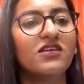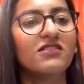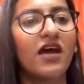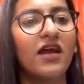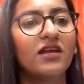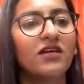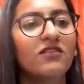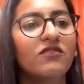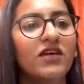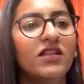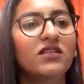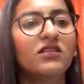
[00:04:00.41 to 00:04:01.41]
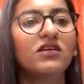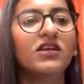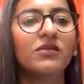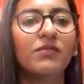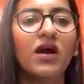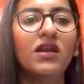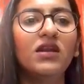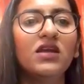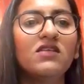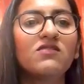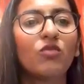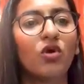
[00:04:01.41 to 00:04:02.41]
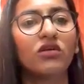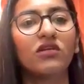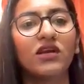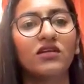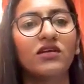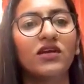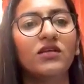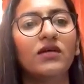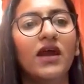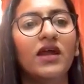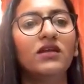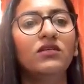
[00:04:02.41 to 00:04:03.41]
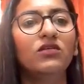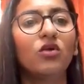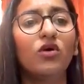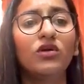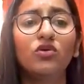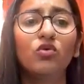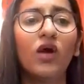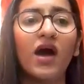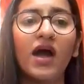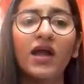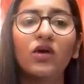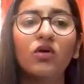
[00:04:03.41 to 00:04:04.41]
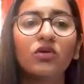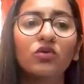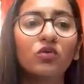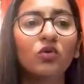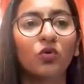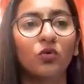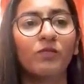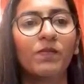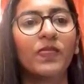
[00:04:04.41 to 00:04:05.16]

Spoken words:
is ideal when the demand is moderated and not too high or too low.